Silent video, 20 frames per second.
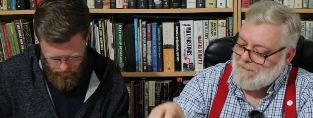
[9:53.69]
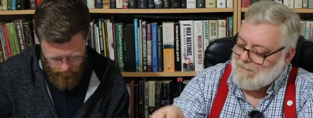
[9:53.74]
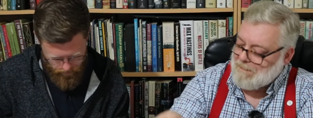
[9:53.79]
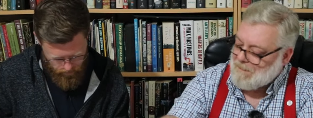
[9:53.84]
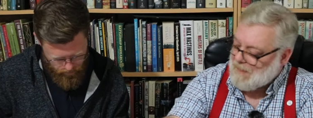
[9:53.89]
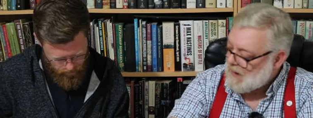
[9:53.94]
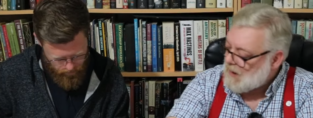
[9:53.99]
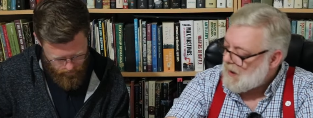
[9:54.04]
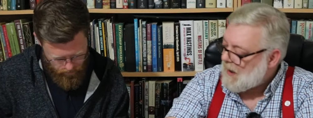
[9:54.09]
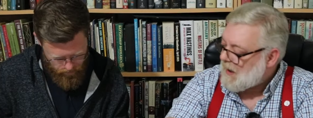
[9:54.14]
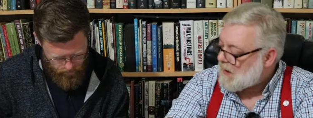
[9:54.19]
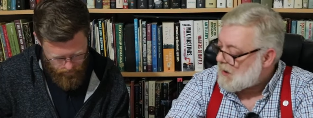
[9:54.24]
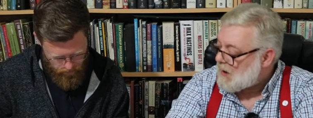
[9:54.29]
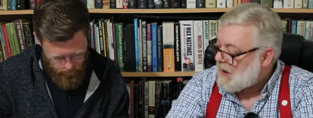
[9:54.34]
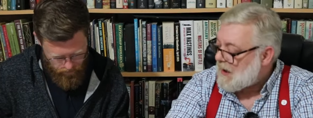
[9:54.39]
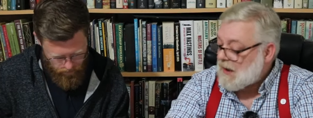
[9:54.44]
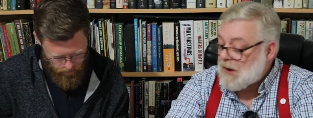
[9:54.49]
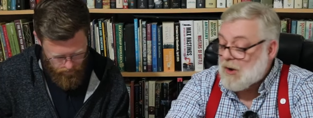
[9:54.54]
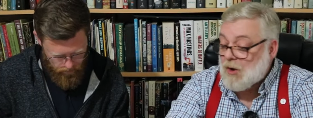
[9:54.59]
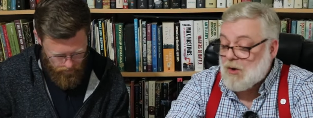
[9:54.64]
Speaker 1: but it, it,
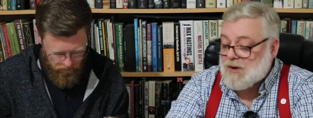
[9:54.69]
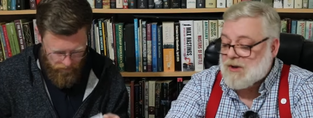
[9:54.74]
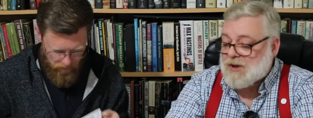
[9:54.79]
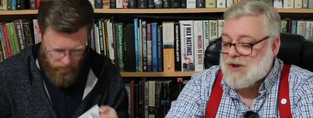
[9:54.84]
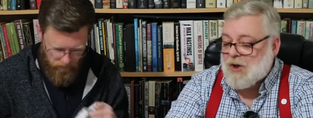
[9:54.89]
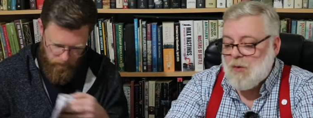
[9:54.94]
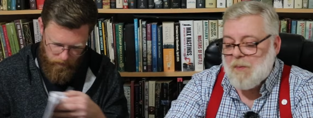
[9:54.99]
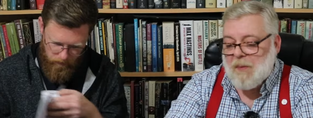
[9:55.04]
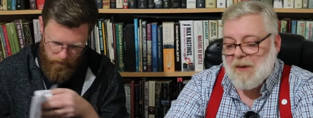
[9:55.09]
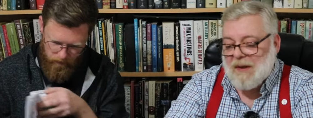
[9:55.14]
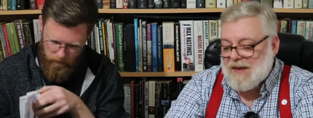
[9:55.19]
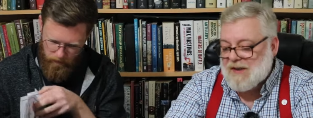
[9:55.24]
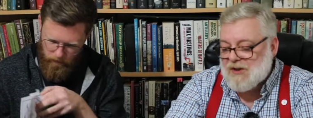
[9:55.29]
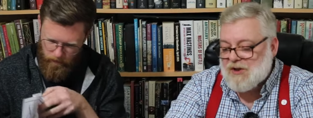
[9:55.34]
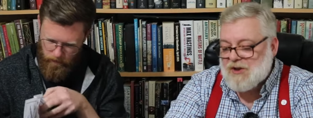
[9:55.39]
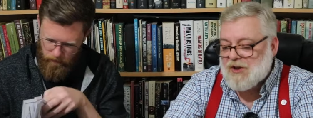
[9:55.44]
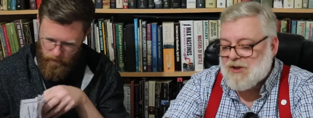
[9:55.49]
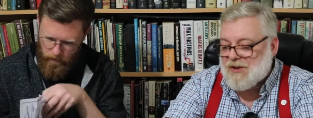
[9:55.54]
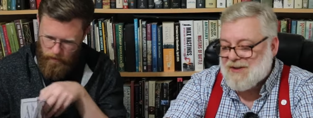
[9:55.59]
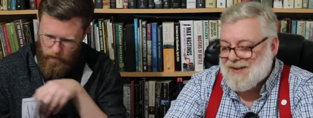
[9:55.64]
it looks doable. It's
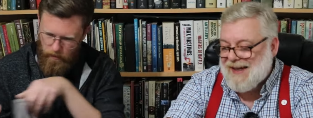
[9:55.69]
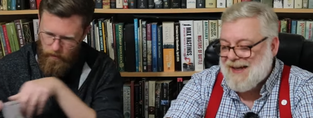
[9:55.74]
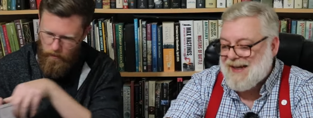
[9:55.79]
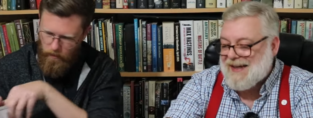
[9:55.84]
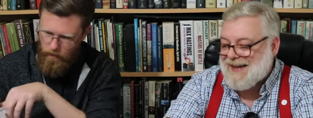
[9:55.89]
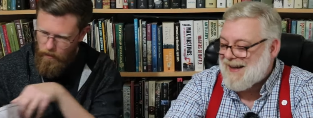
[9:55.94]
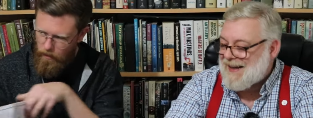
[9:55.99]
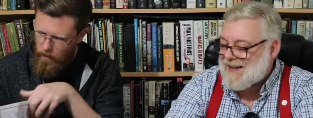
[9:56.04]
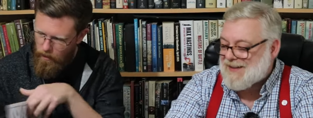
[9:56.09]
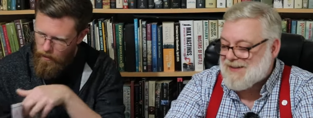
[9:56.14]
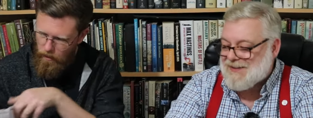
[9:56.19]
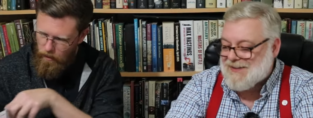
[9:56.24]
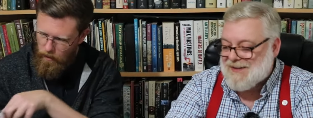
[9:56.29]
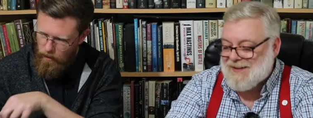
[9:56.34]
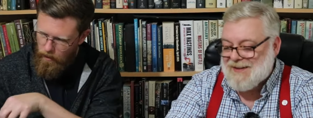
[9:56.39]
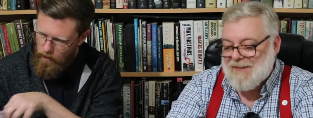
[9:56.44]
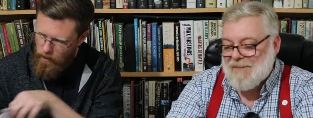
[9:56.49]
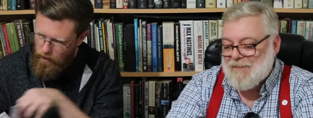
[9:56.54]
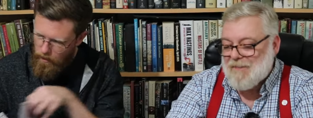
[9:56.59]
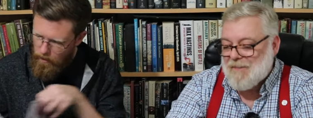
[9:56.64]
just it, it's
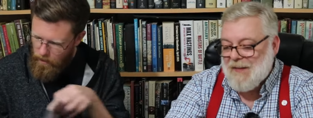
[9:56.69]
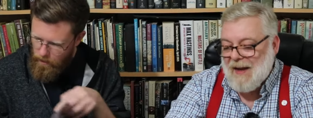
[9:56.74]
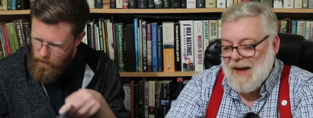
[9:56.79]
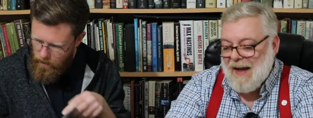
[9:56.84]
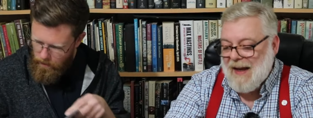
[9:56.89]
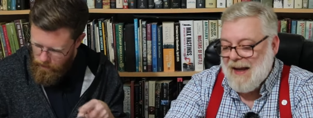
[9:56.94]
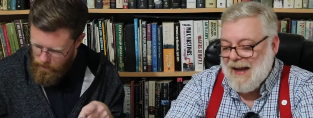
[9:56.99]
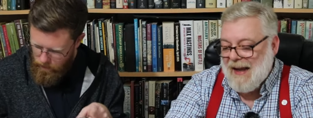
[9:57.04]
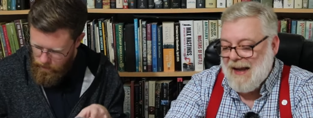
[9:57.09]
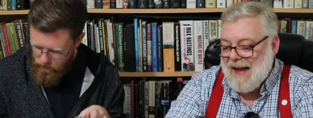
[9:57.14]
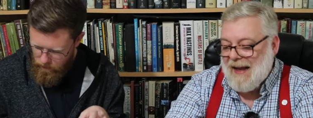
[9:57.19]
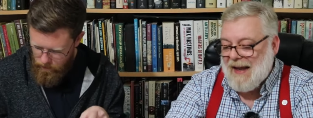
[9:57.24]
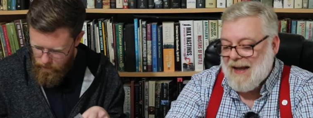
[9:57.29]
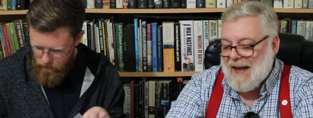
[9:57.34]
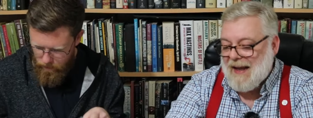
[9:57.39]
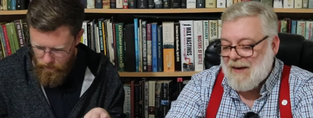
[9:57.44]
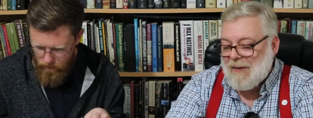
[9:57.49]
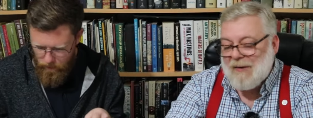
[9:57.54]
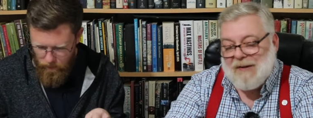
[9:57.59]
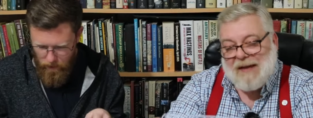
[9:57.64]

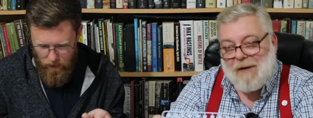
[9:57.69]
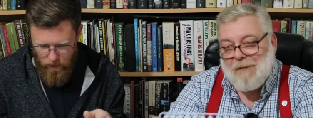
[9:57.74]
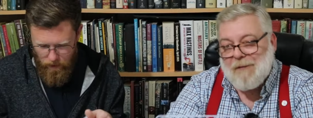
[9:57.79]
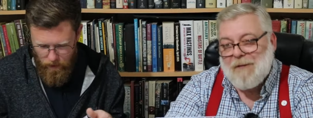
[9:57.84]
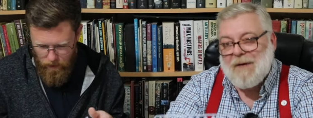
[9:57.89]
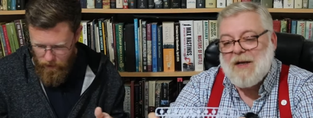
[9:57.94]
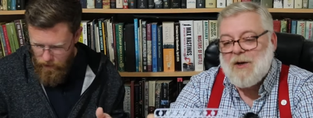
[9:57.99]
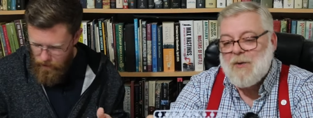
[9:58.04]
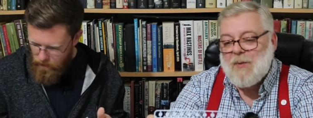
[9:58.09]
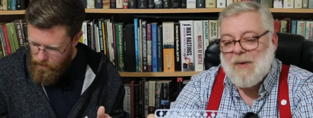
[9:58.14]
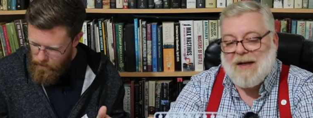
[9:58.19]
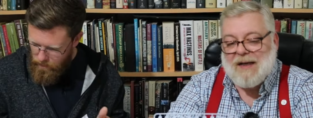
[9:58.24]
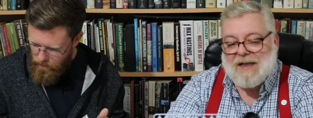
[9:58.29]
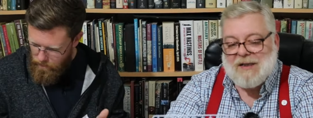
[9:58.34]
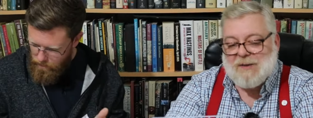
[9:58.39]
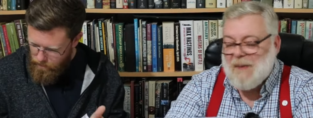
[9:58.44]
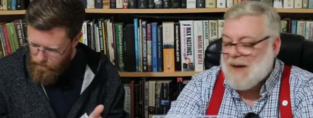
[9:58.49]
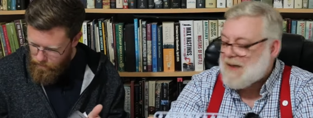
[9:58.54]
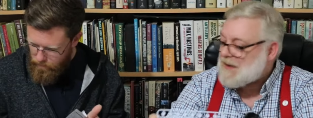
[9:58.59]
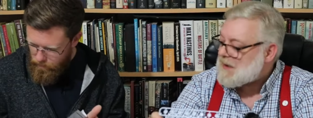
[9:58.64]
definitely you would
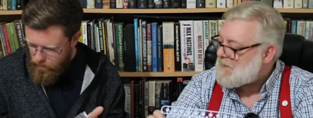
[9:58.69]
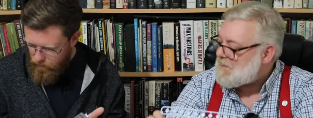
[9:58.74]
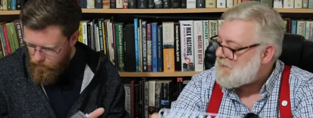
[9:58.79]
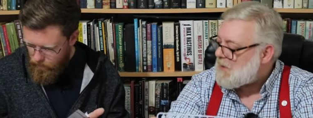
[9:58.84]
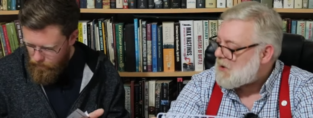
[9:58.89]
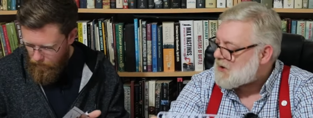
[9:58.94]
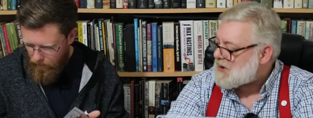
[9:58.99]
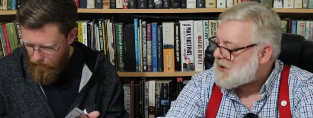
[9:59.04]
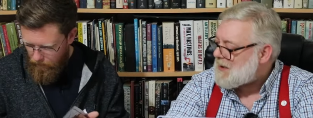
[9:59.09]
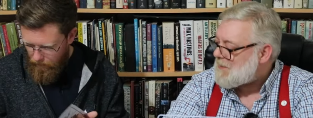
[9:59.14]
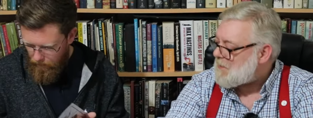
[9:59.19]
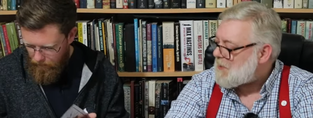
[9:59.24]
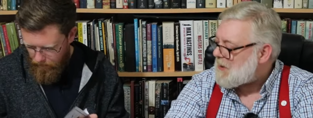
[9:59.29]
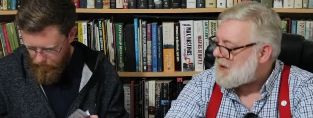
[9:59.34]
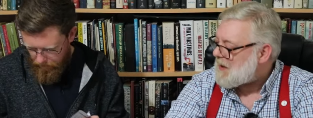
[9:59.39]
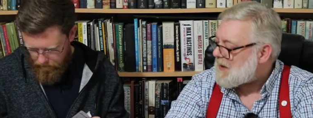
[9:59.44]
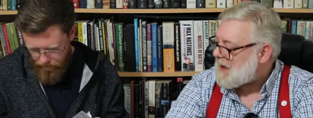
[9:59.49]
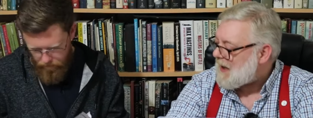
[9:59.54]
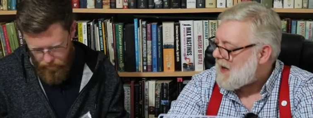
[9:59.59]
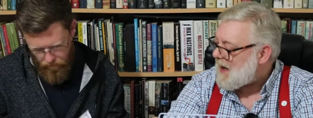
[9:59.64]
expect a much
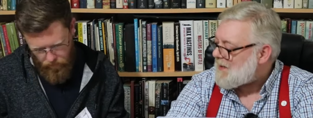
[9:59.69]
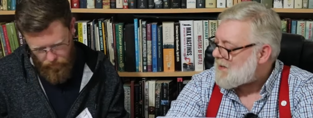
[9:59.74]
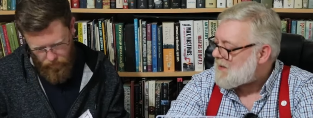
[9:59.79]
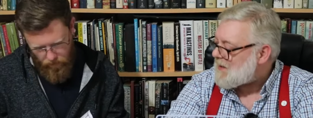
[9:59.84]
simpler kit